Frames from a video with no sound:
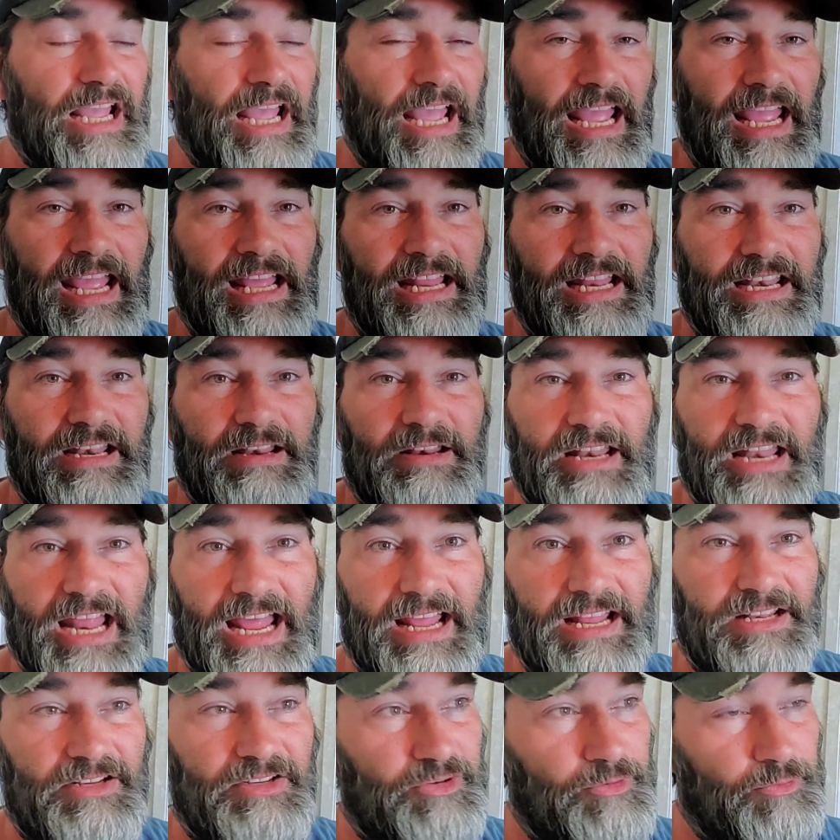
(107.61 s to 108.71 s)
And
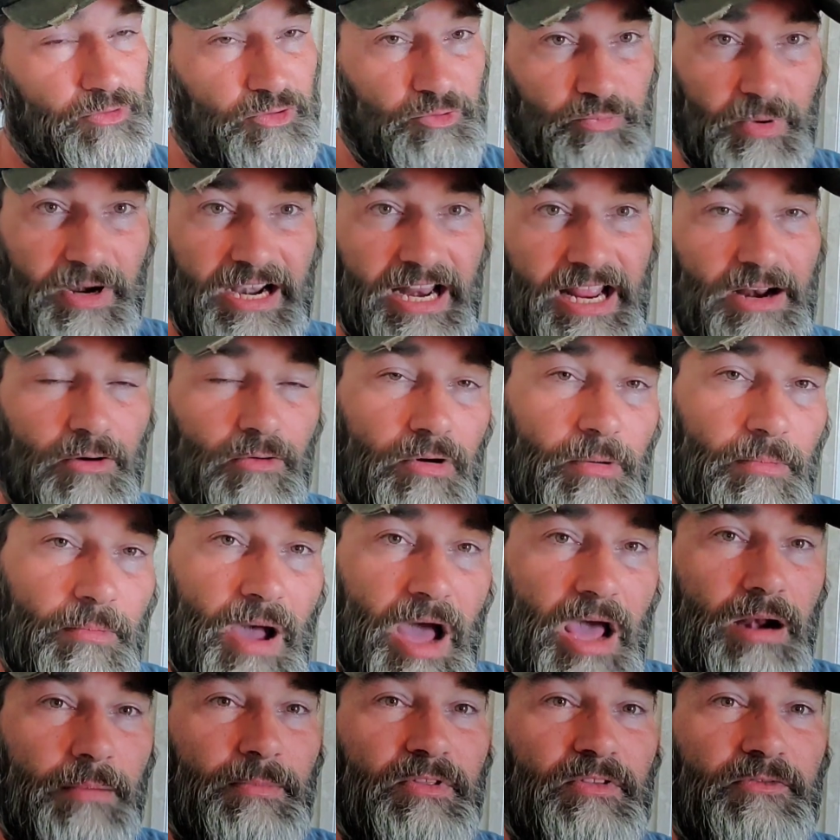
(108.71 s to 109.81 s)
that you want to spray that on the
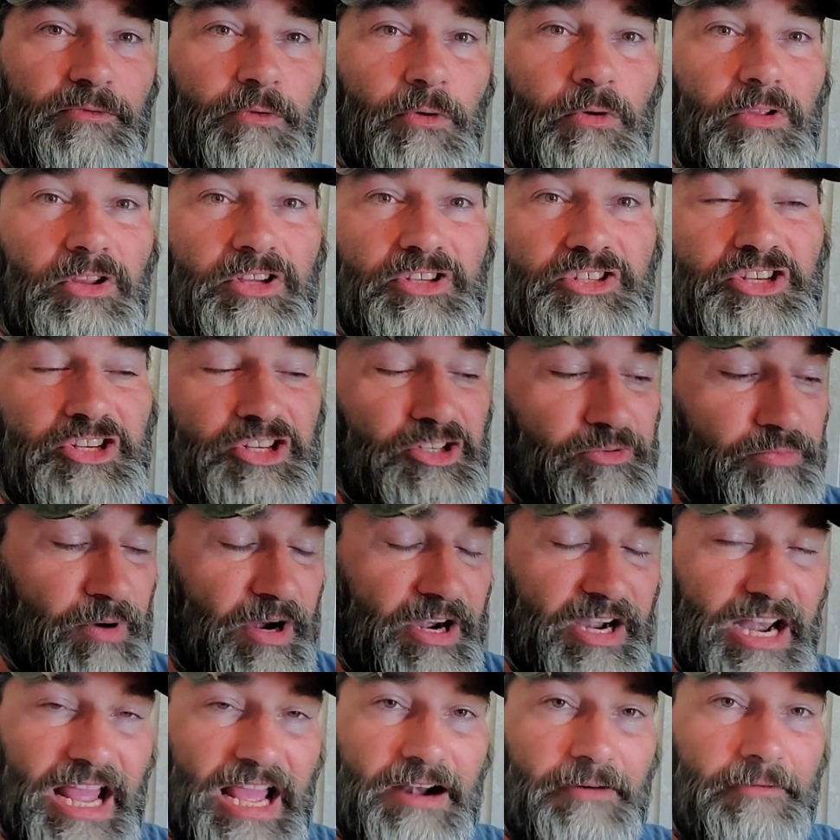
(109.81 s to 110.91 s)
bottom of the foliage. You can spray
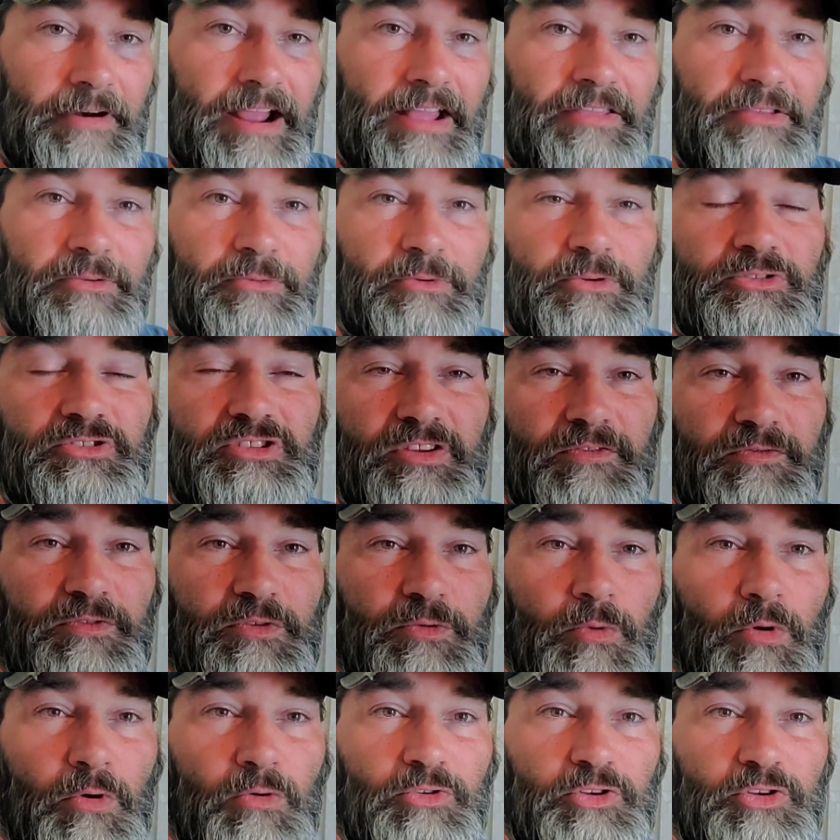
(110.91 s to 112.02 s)
it down around the roots if you
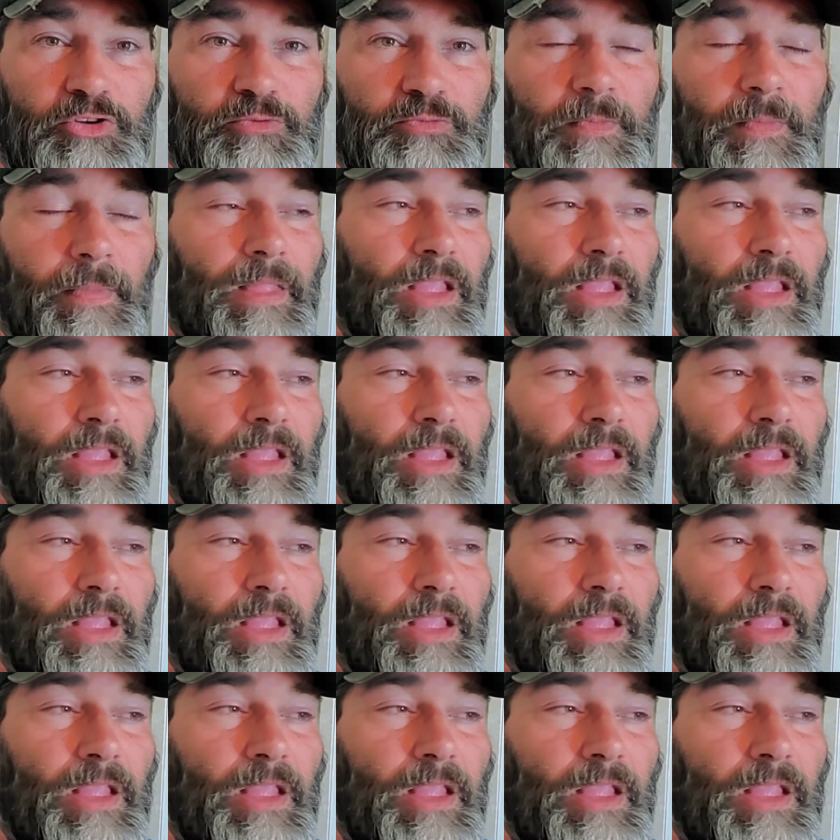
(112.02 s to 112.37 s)
want to.